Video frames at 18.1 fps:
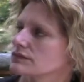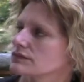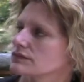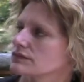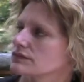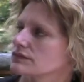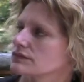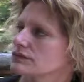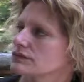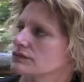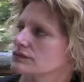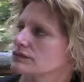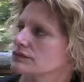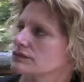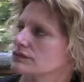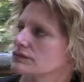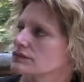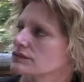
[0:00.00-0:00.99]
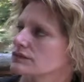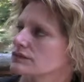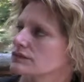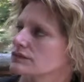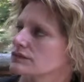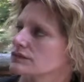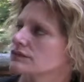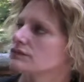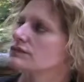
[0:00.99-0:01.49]

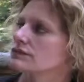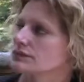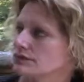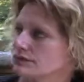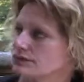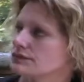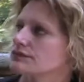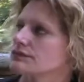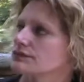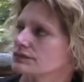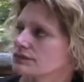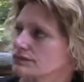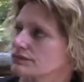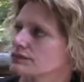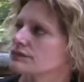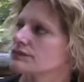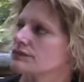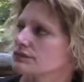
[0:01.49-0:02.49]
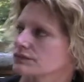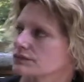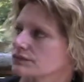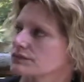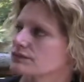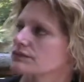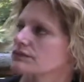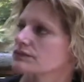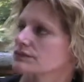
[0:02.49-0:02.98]

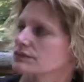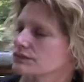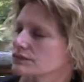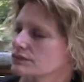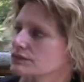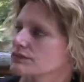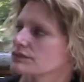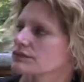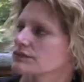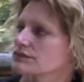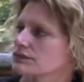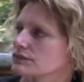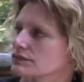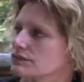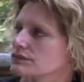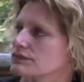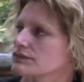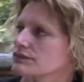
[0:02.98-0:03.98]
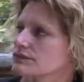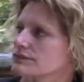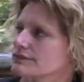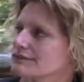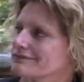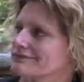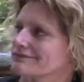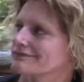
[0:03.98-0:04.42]
The person shown says nothing.